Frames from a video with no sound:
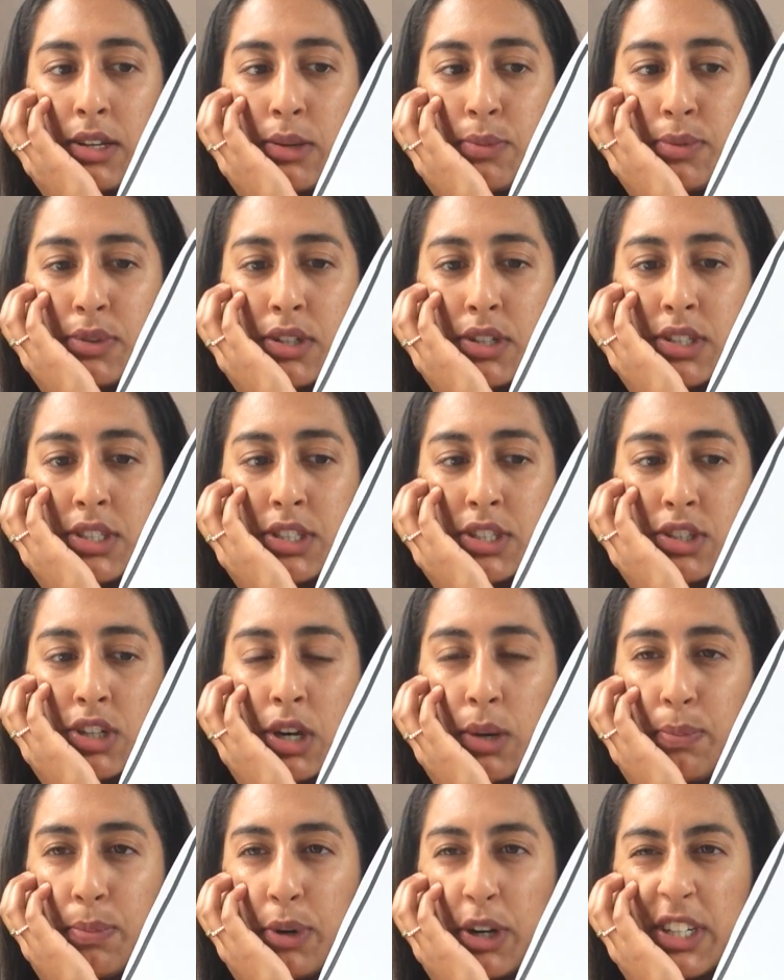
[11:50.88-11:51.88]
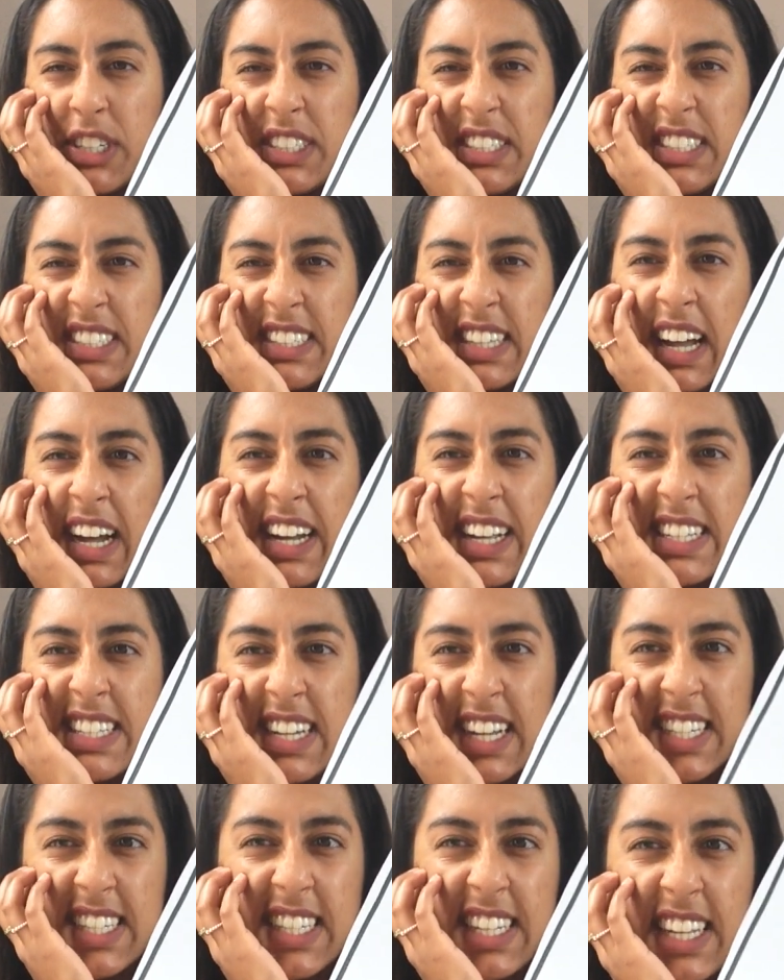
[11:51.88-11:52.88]
because it's got pointy sides,
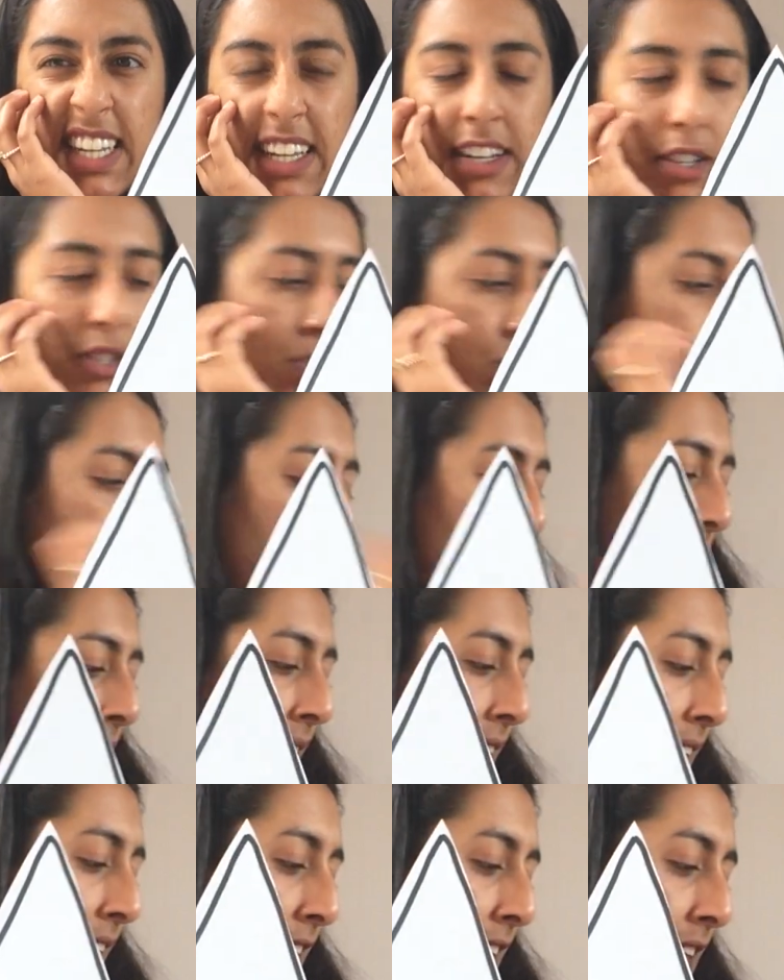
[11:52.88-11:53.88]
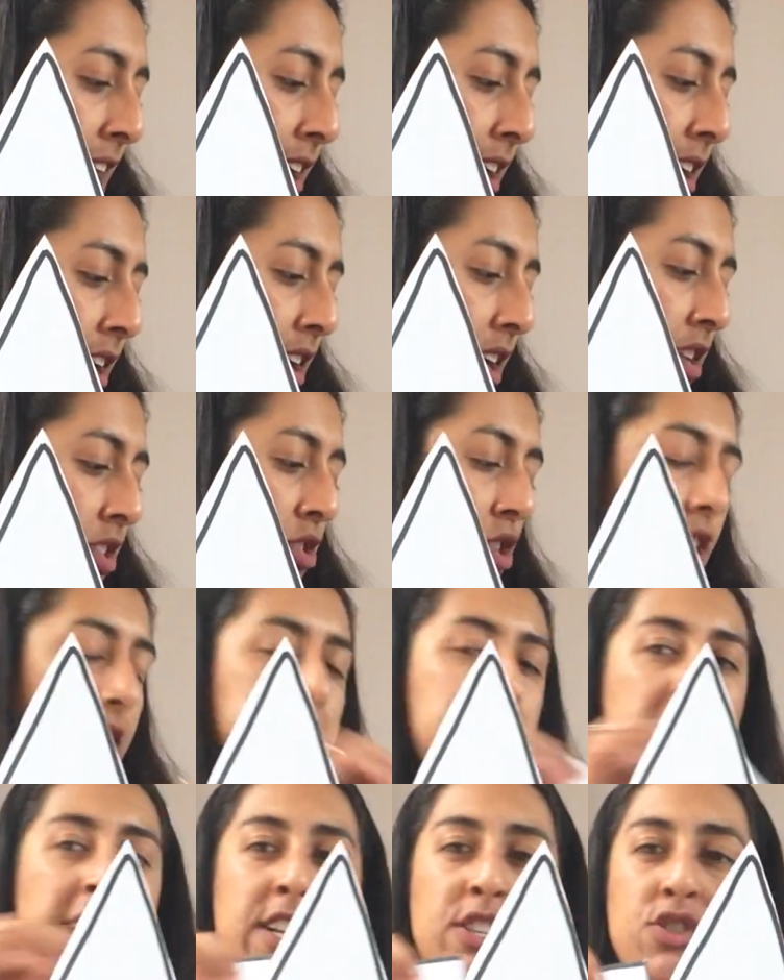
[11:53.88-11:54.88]
hasn't it? And a square has got
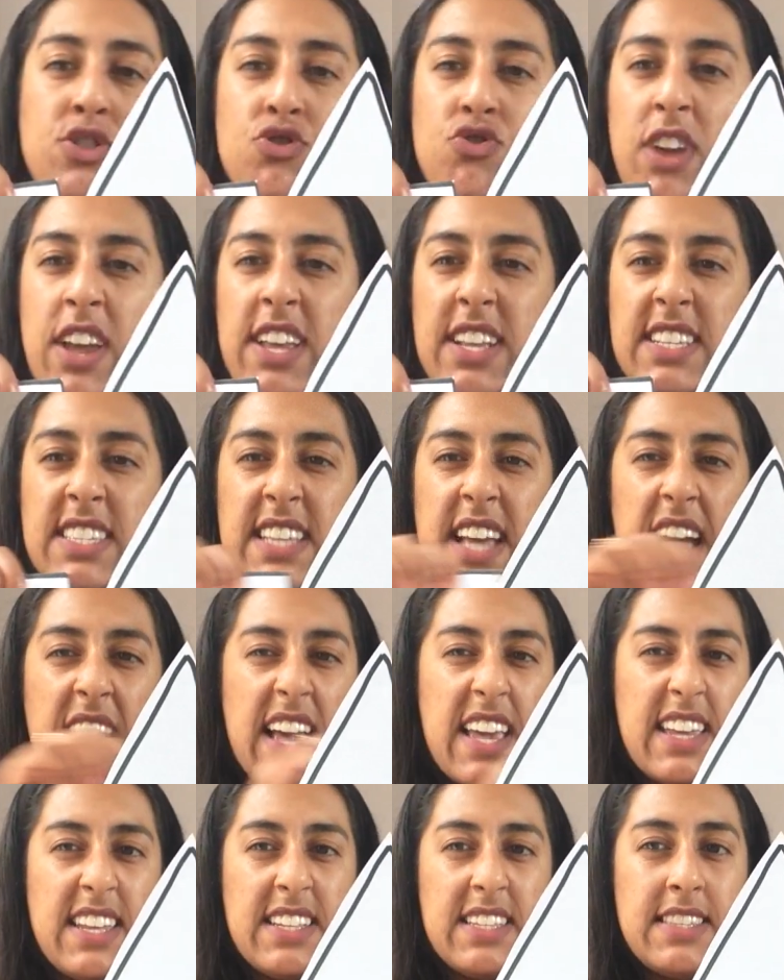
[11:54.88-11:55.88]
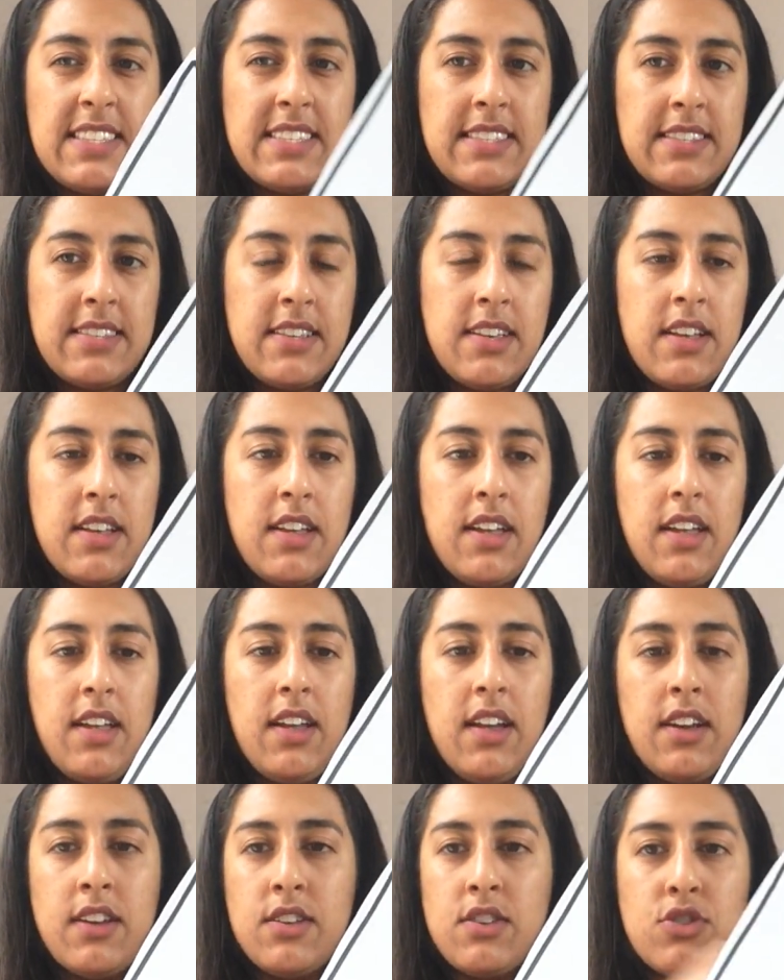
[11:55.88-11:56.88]
nice straight sides.
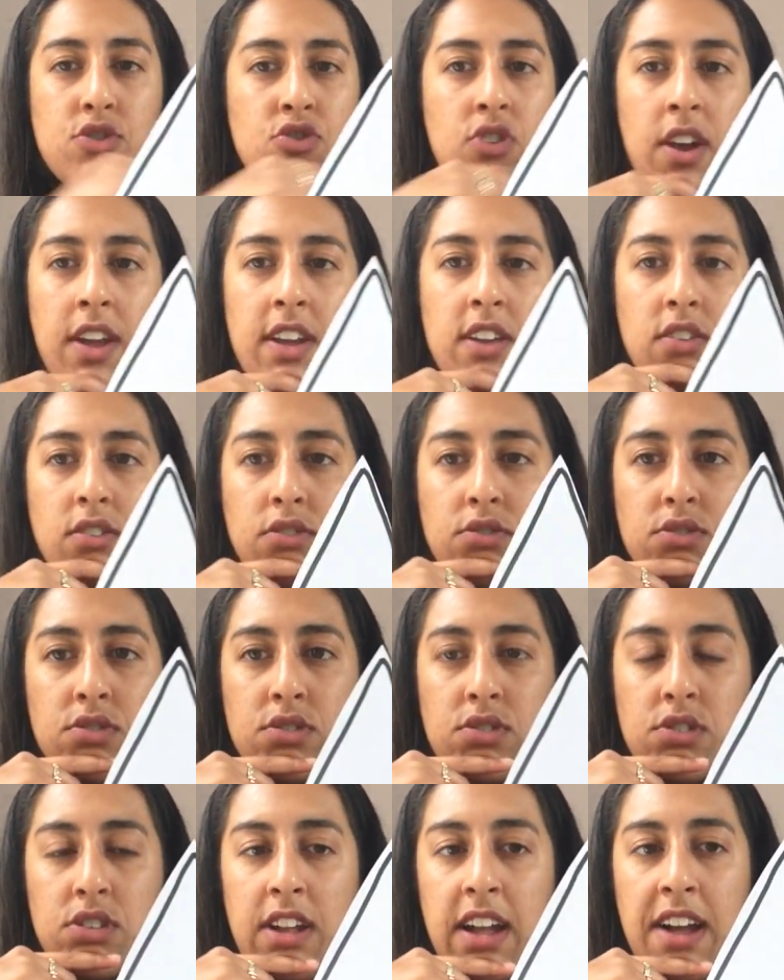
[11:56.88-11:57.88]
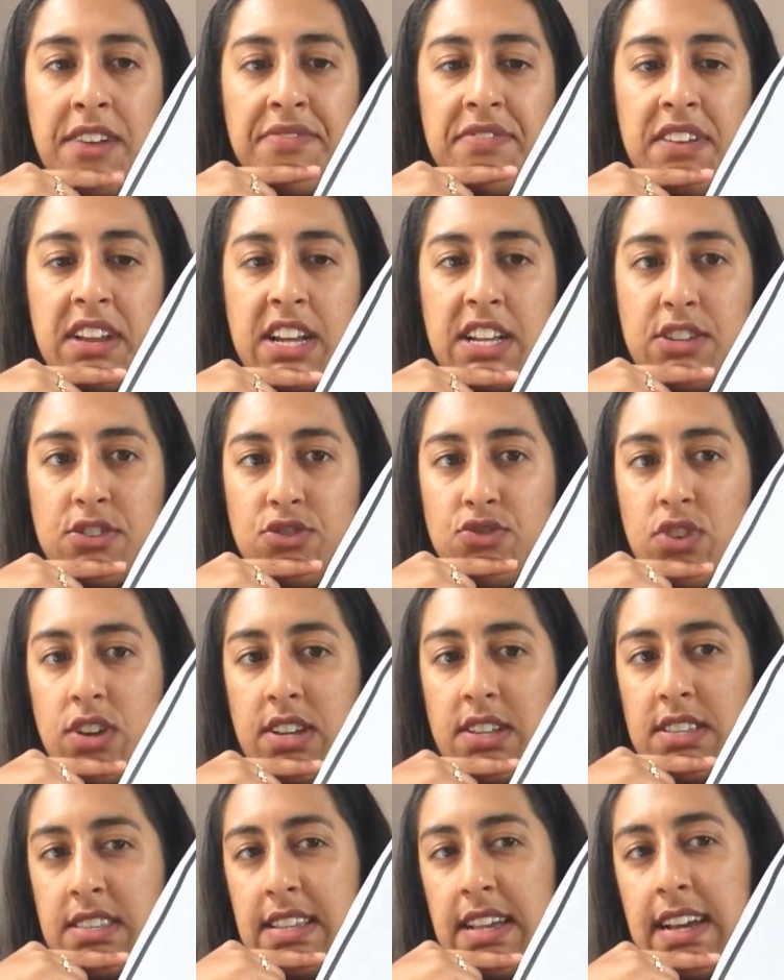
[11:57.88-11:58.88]
And a triangle doesn't have nice
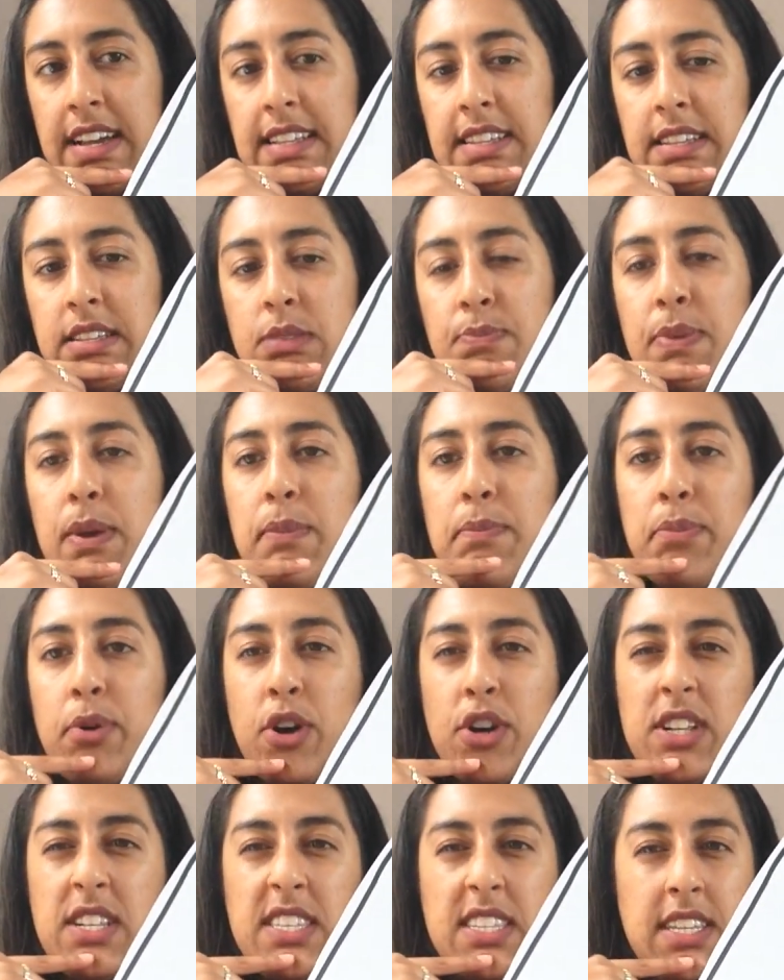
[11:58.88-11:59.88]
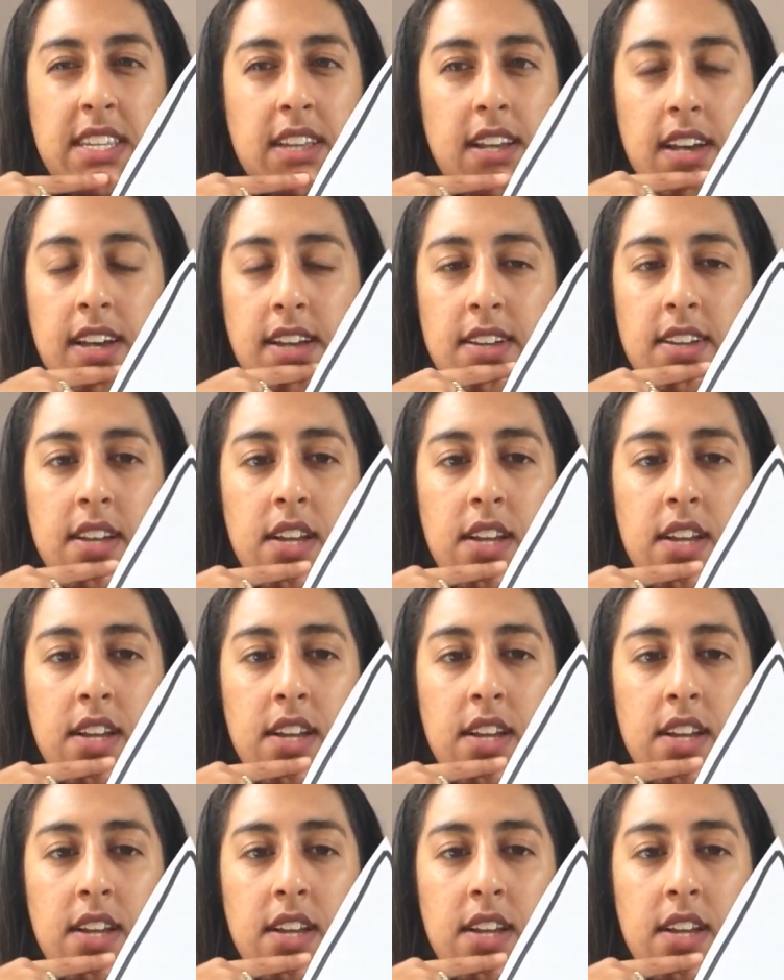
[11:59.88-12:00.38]
straight sides. It's a bit pointier.